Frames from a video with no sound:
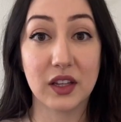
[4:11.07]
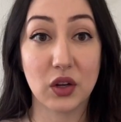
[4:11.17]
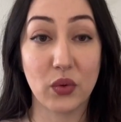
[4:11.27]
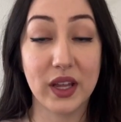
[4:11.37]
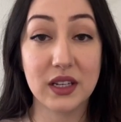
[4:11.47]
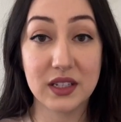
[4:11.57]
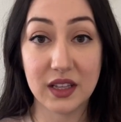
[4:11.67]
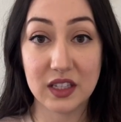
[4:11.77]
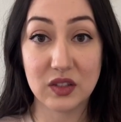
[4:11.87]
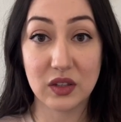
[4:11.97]
that go into
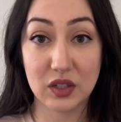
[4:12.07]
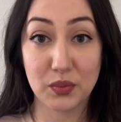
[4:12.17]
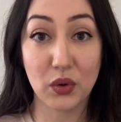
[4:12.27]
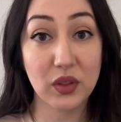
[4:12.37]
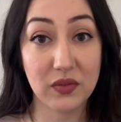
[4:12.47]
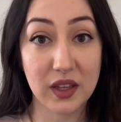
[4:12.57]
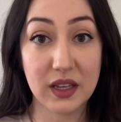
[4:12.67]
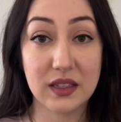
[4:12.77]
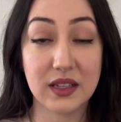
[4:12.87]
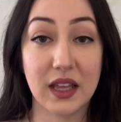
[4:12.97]
both of
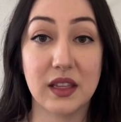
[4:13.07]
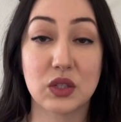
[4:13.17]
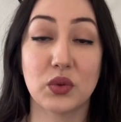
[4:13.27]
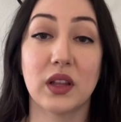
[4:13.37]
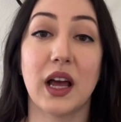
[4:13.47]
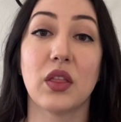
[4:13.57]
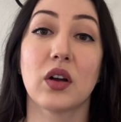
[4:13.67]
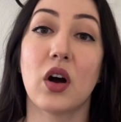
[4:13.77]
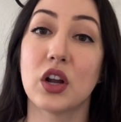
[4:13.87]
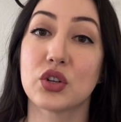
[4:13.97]
these, and this will allow the
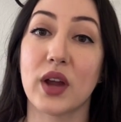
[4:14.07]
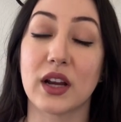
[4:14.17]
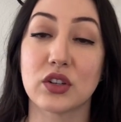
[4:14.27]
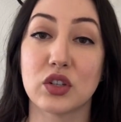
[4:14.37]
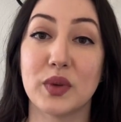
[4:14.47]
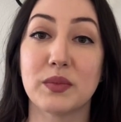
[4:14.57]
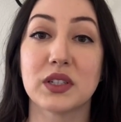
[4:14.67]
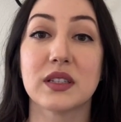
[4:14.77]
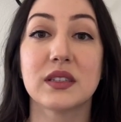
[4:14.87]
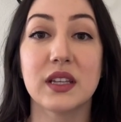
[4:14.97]
contractor to be able
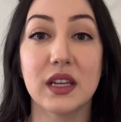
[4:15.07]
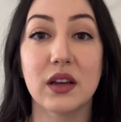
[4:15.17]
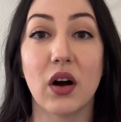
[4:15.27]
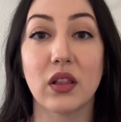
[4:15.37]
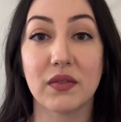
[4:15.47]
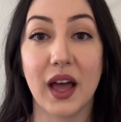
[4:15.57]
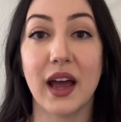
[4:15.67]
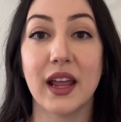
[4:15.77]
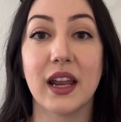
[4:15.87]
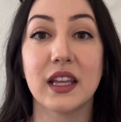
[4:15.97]
to see all of
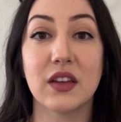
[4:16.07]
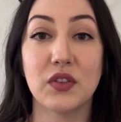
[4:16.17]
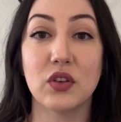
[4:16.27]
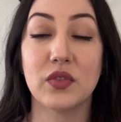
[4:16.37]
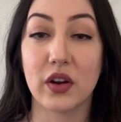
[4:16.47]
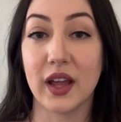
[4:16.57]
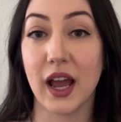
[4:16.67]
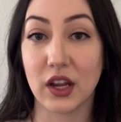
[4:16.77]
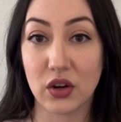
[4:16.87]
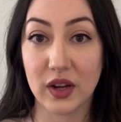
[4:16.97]
that and give you very
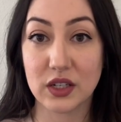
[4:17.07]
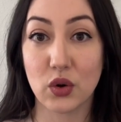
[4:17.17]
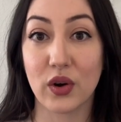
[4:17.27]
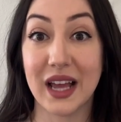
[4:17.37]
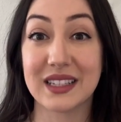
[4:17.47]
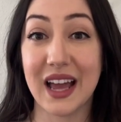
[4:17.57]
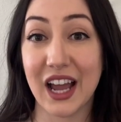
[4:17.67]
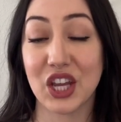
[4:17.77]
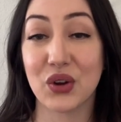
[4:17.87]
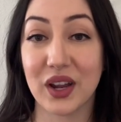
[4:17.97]
accurate, or as
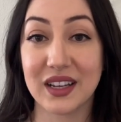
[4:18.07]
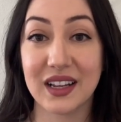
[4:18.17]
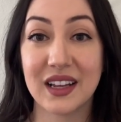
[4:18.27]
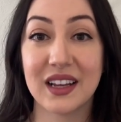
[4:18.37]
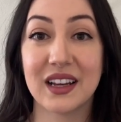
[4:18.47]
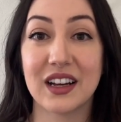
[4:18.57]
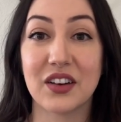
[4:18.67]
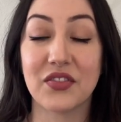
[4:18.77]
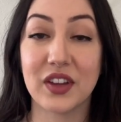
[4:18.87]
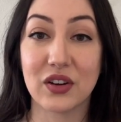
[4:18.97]
accurate
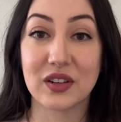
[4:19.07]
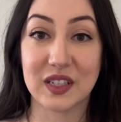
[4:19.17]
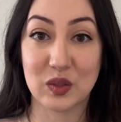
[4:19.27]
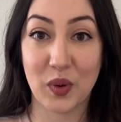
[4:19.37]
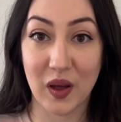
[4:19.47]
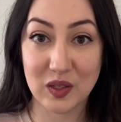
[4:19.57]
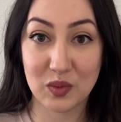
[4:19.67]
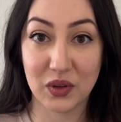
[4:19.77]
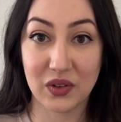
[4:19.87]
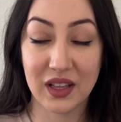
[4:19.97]
figures as
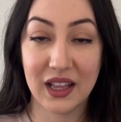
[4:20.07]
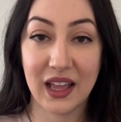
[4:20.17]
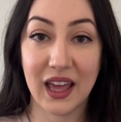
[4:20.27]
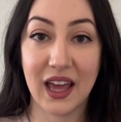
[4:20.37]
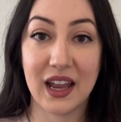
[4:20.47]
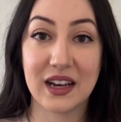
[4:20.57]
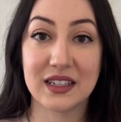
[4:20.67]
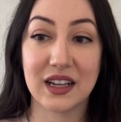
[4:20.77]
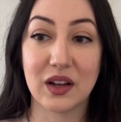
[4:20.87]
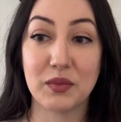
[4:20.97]
possible. And
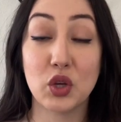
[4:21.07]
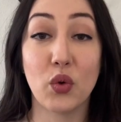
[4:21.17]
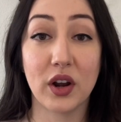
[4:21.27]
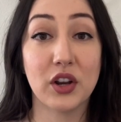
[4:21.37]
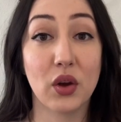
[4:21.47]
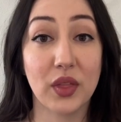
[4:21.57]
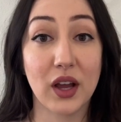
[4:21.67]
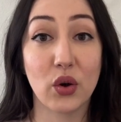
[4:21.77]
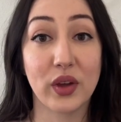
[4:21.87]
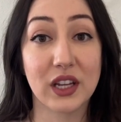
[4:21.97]
you want to know that
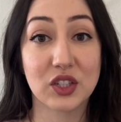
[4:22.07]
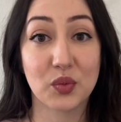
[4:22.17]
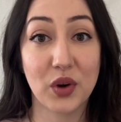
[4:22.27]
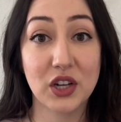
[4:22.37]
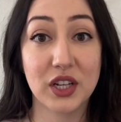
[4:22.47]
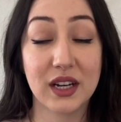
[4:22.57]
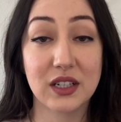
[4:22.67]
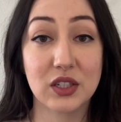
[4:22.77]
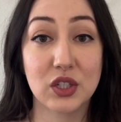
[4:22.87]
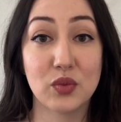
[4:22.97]
going into the
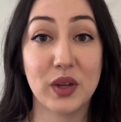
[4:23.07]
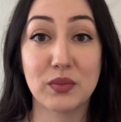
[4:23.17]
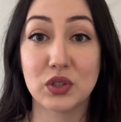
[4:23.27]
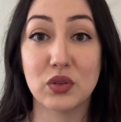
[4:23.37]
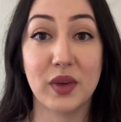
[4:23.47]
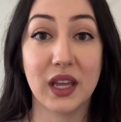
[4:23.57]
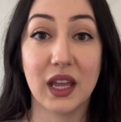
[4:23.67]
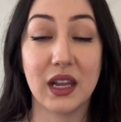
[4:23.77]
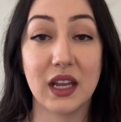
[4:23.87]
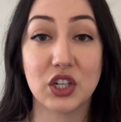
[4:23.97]
project to be able to make
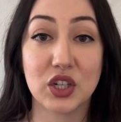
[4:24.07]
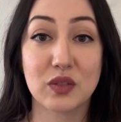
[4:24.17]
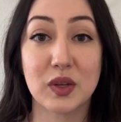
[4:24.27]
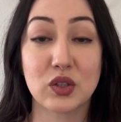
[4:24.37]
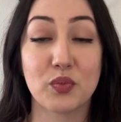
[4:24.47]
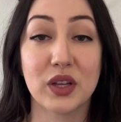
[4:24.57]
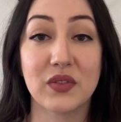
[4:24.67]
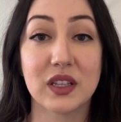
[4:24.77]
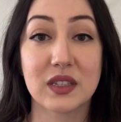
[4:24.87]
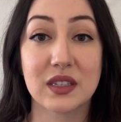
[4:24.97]
any adjustments or
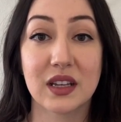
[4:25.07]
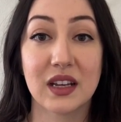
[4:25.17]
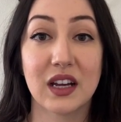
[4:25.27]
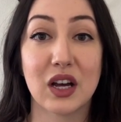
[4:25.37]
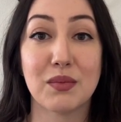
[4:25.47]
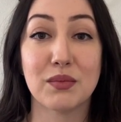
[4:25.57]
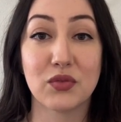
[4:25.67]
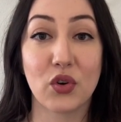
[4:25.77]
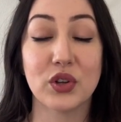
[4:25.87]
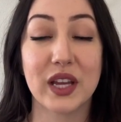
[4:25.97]
pivots
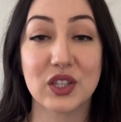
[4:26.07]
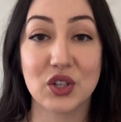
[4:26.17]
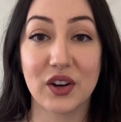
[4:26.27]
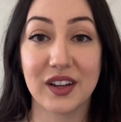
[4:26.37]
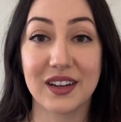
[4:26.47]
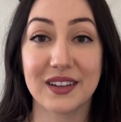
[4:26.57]
before you get started.